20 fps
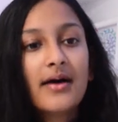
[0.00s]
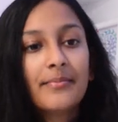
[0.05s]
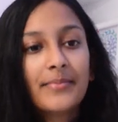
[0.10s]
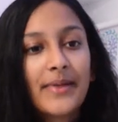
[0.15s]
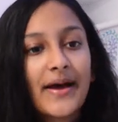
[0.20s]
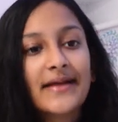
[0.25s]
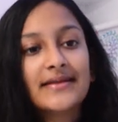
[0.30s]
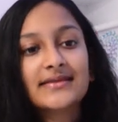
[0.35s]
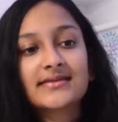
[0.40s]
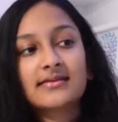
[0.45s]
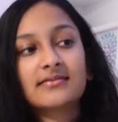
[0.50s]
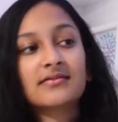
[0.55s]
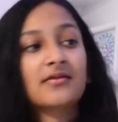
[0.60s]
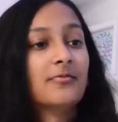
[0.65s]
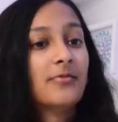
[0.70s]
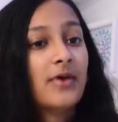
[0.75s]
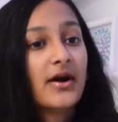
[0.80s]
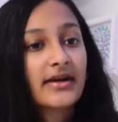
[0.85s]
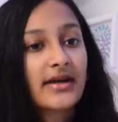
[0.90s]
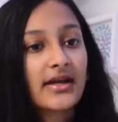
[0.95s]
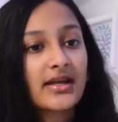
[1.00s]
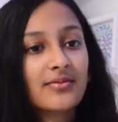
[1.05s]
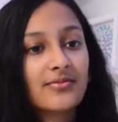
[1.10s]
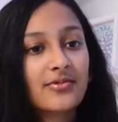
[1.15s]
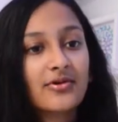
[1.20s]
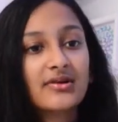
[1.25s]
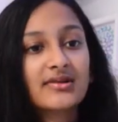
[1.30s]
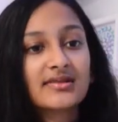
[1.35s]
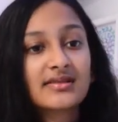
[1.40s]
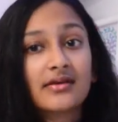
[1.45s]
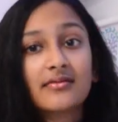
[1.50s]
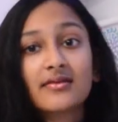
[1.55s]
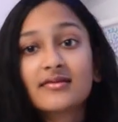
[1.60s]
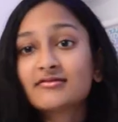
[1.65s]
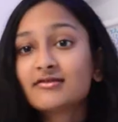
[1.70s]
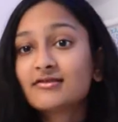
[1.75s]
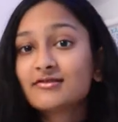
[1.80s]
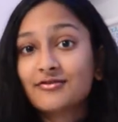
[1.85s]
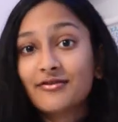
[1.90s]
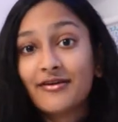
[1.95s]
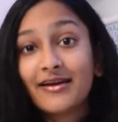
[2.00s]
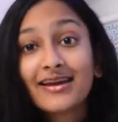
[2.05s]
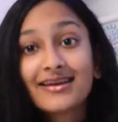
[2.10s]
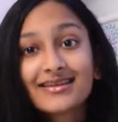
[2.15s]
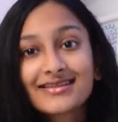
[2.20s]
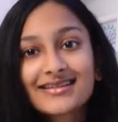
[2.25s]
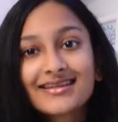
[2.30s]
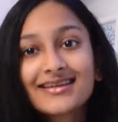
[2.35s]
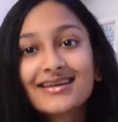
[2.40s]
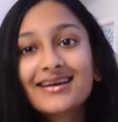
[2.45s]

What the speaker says: pens that don't work anymore, so this was great.